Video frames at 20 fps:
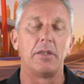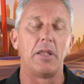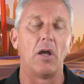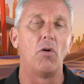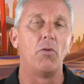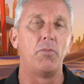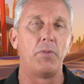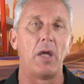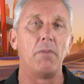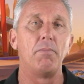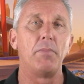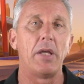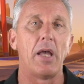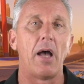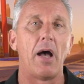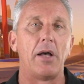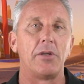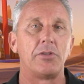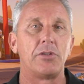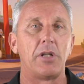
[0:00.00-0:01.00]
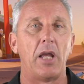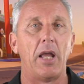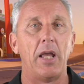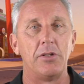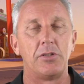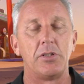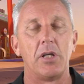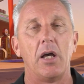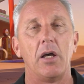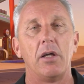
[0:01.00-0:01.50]
they'll then be asked to
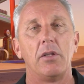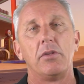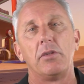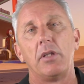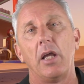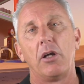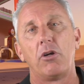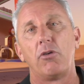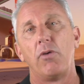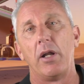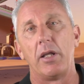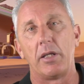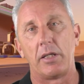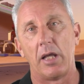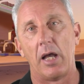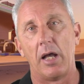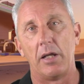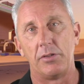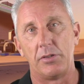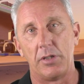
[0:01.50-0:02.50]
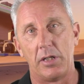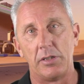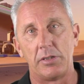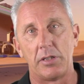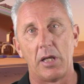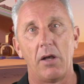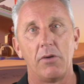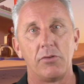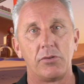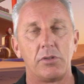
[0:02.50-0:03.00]
enter their credit card
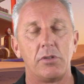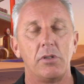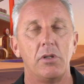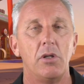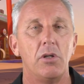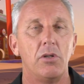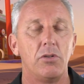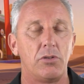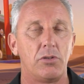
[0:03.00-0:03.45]
details